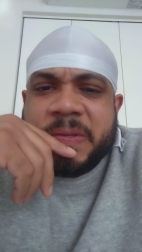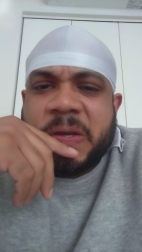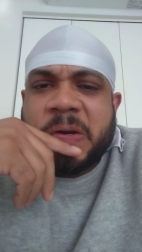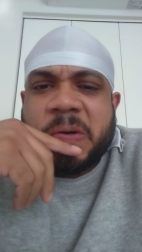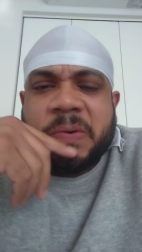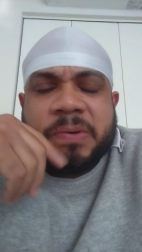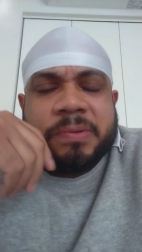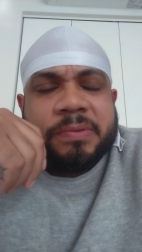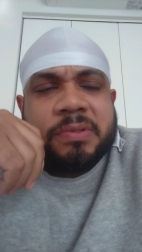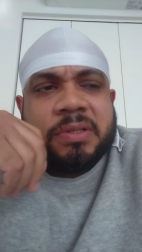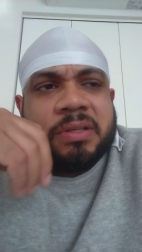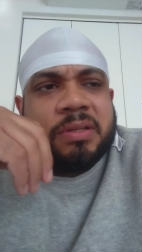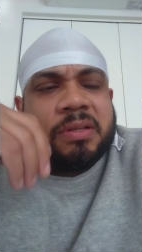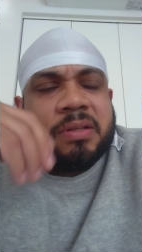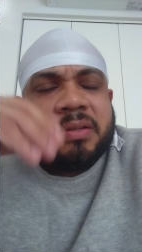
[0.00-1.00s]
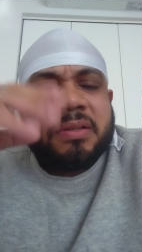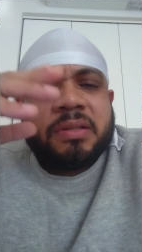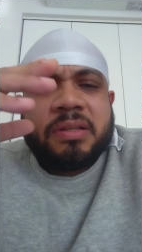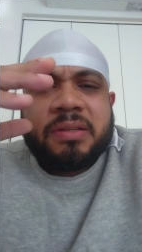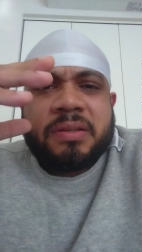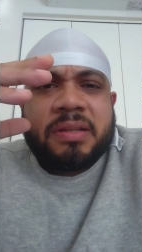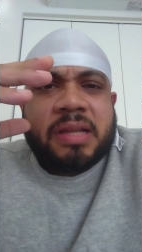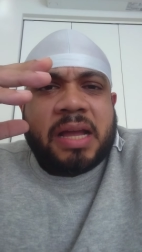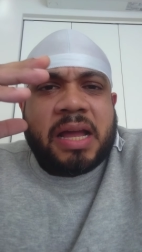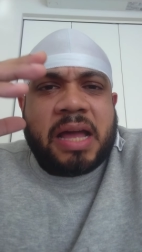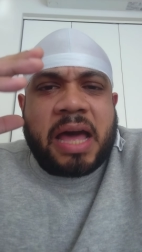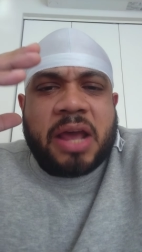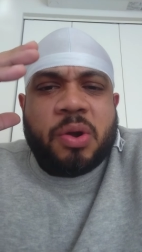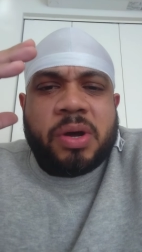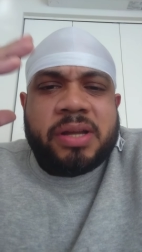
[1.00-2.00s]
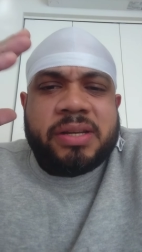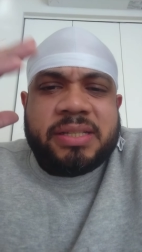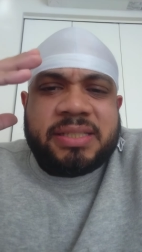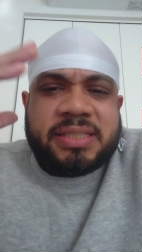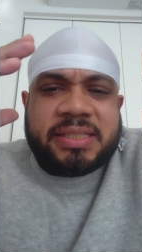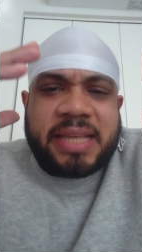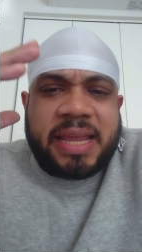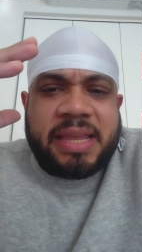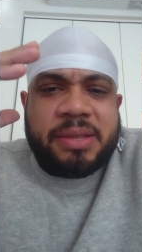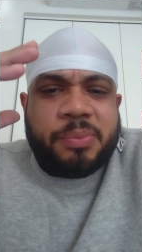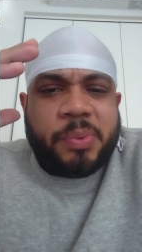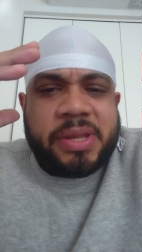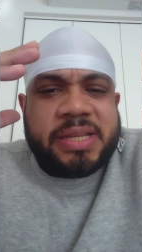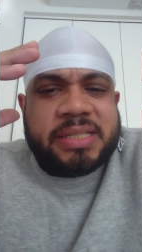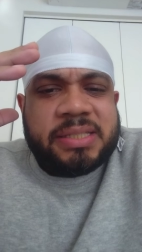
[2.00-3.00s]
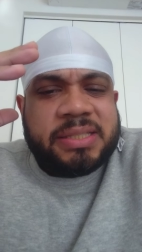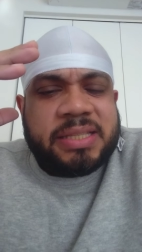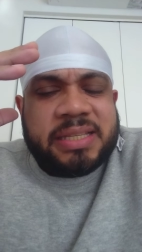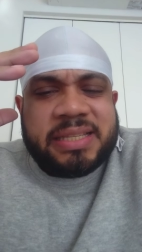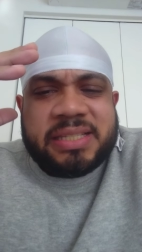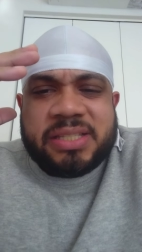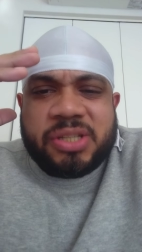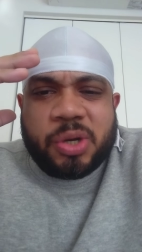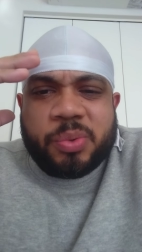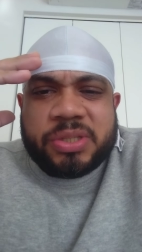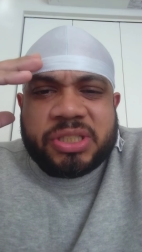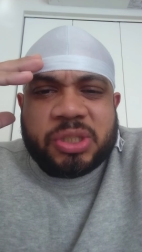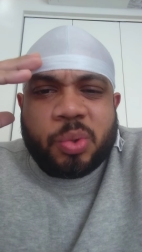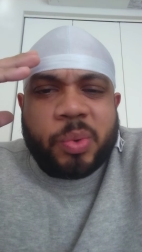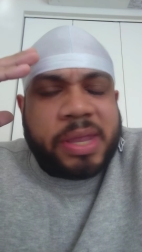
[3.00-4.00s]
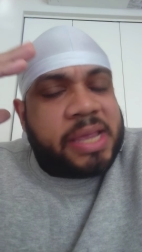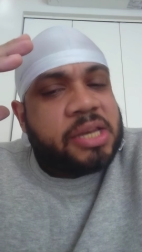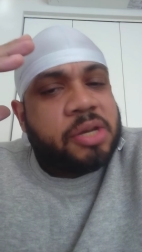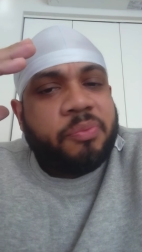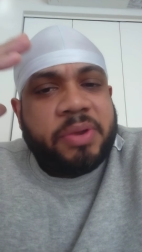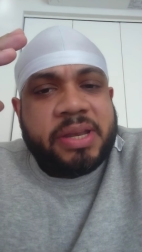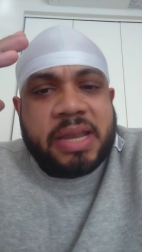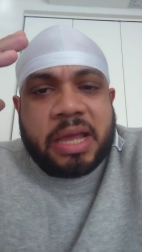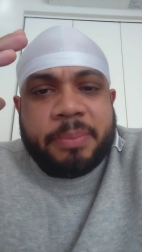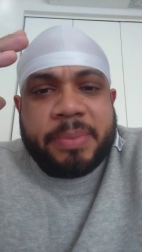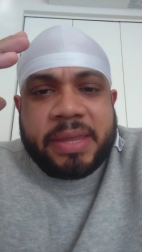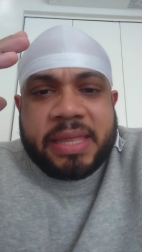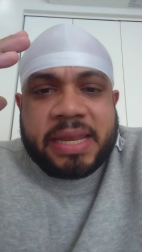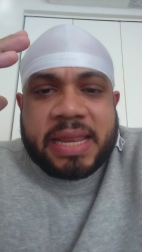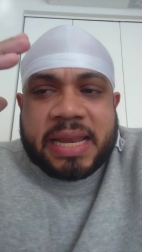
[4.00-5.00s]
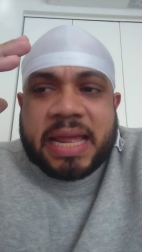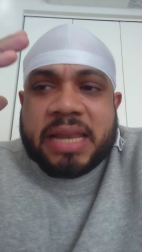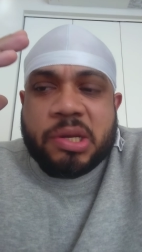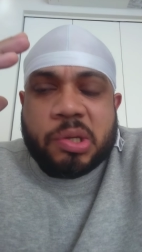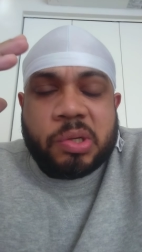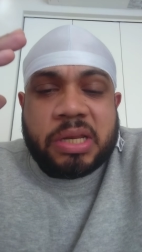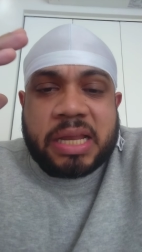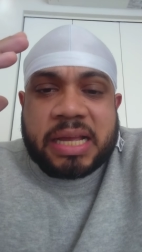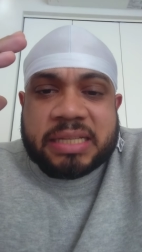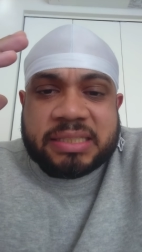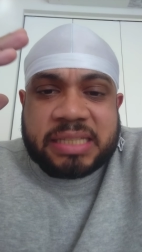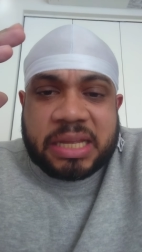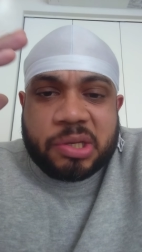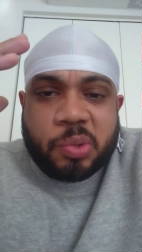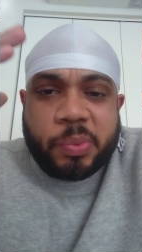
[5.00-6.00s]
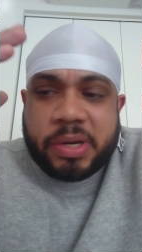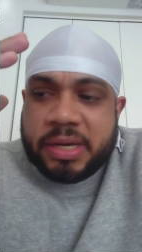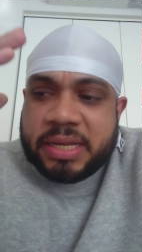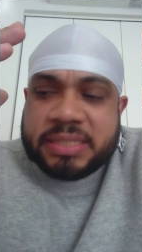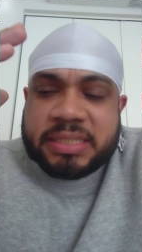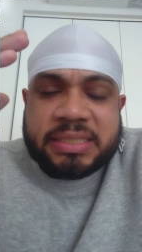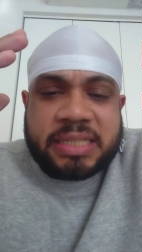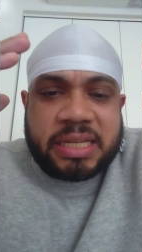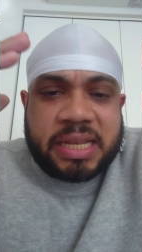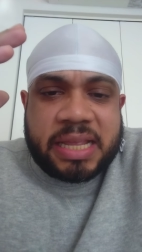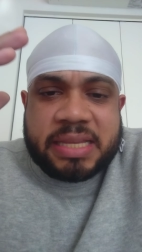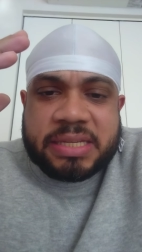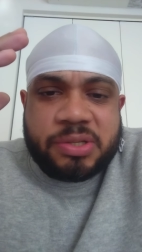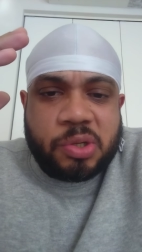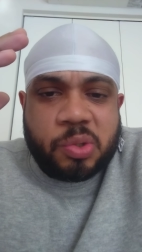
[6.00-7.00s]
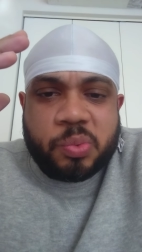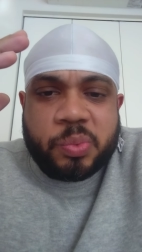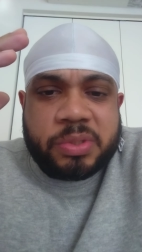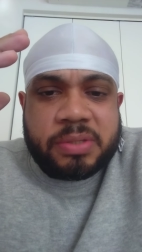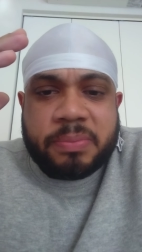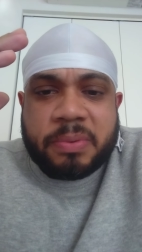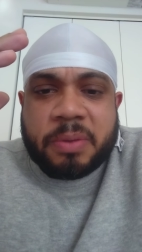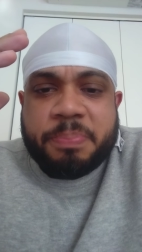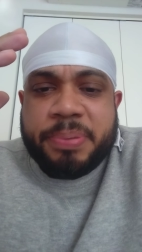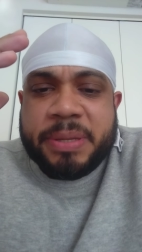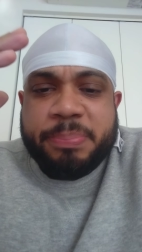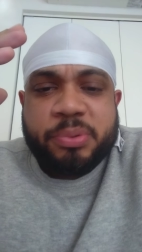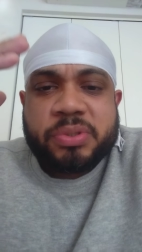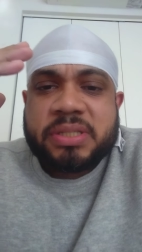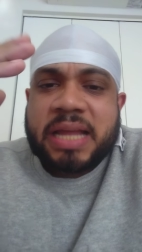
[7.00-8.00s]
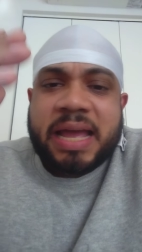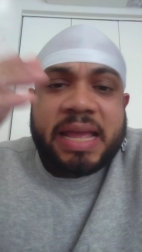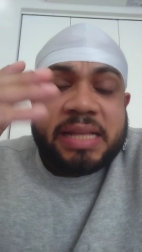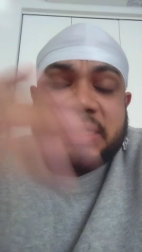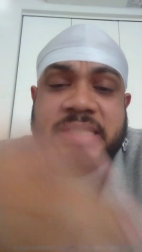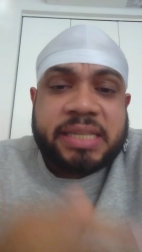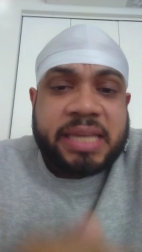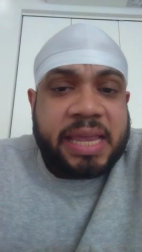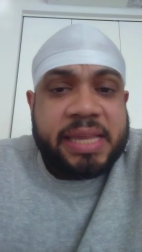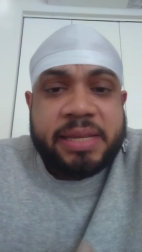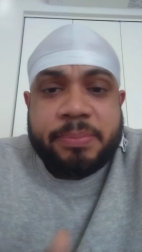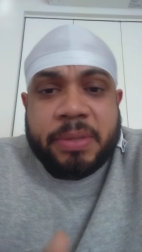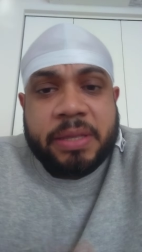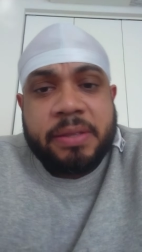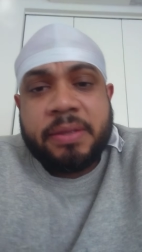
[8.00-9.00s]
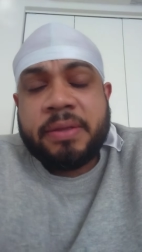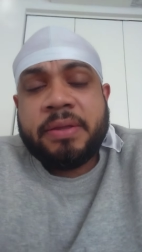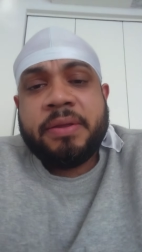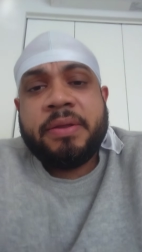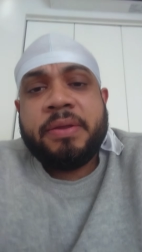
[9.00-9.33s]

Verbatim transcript: Yo, I don't understand what is yo. It's so ignorant now, man. And I know, like I said, I know what it is. Is the uh, you know uh, people is not educated, man.